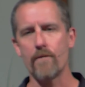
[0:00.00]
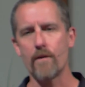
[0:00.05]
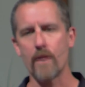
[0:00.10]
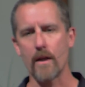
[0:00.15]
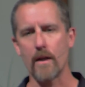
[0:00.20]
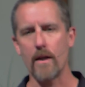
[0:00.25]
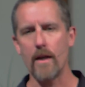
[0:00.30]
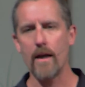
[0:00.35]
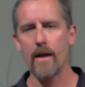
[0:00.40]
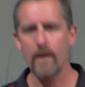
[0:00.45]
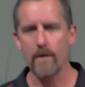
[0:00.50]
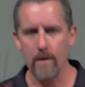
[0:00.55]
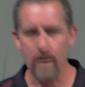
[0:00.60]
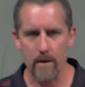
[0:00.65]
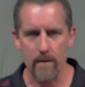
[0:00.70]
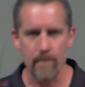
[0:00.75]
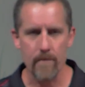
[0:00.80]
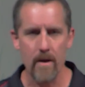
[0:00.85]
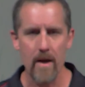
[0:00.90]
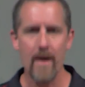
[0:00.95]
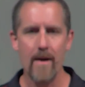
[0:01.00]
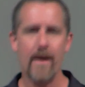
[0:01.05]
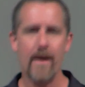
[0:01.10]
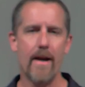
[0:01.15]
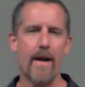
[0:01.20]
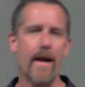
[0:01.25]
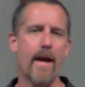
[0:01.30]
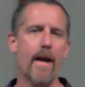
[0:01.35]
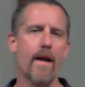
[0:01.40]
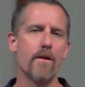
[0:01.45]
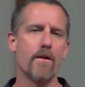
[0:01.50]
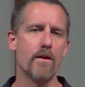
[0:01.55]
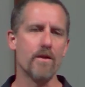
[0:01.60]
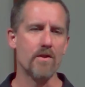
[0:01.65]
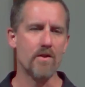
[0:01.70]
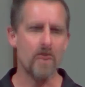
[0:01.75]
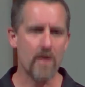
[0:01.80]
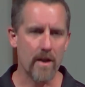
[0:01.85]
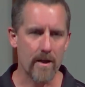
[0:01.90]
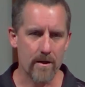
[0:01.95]
the kingdom and the
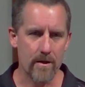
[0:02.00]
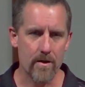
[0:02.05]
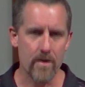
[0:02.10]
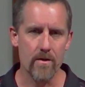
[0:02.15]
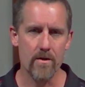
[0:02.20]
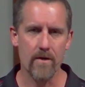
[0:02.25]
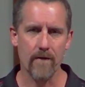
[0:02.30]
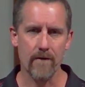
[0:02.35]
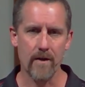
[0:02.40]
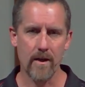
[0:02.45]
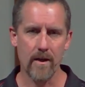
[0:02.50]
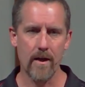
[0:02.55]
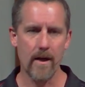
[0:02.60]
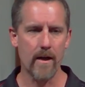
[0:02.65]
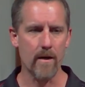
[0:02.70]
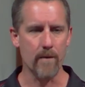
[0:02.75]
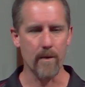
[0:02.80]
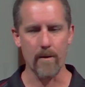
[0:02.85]
citizens of the kingdom.